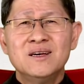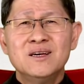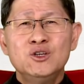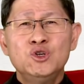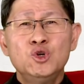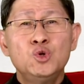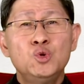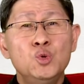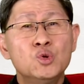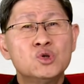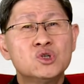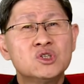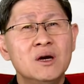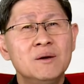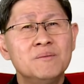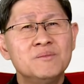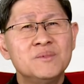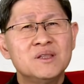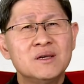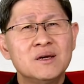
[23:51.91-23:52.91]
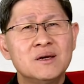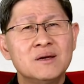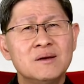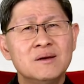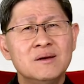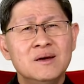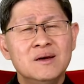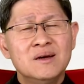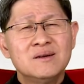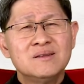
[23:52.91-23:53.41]
you do something
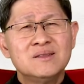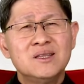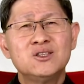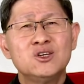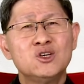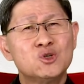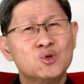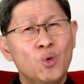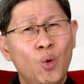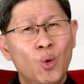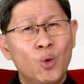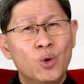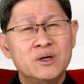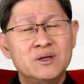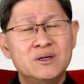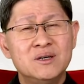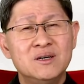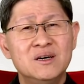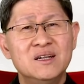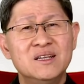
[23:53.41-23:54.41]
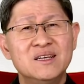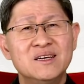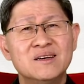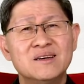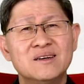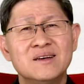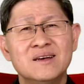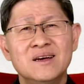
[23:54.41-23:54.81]
that is orderly,